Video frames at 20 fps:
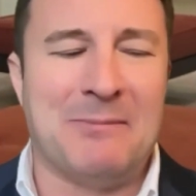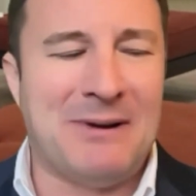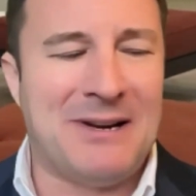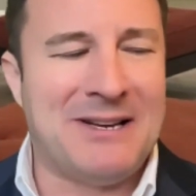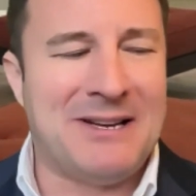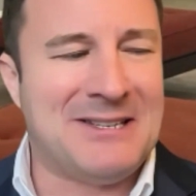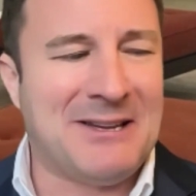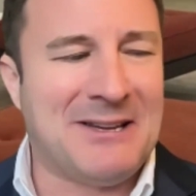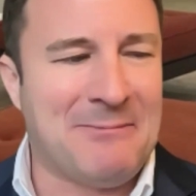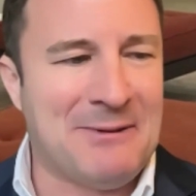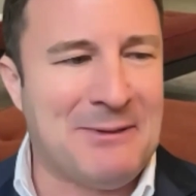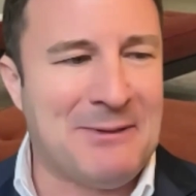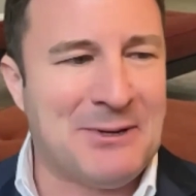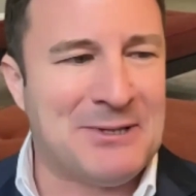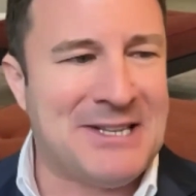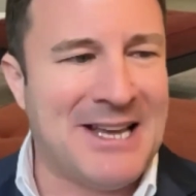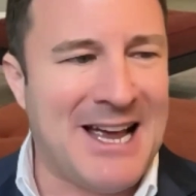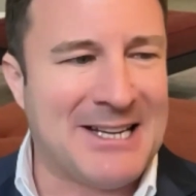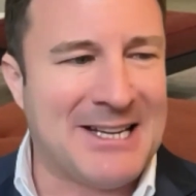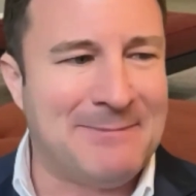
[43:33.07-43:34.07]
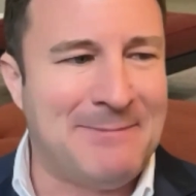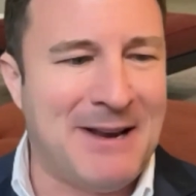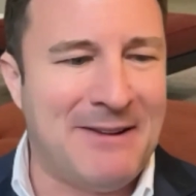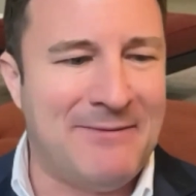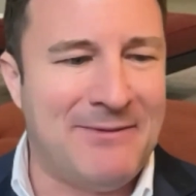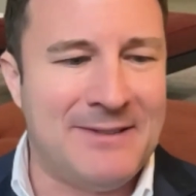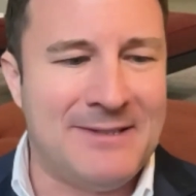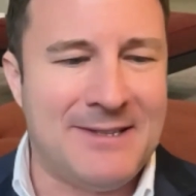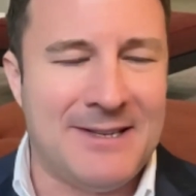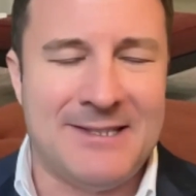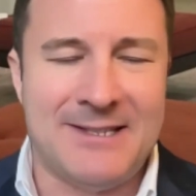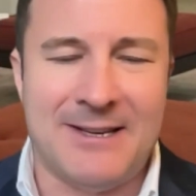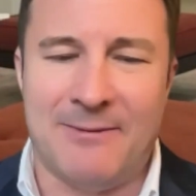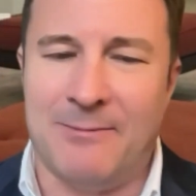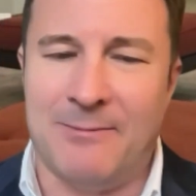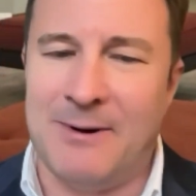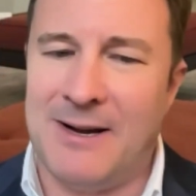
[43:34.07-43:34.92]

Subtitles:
But he's like, with those tax benefits, I said,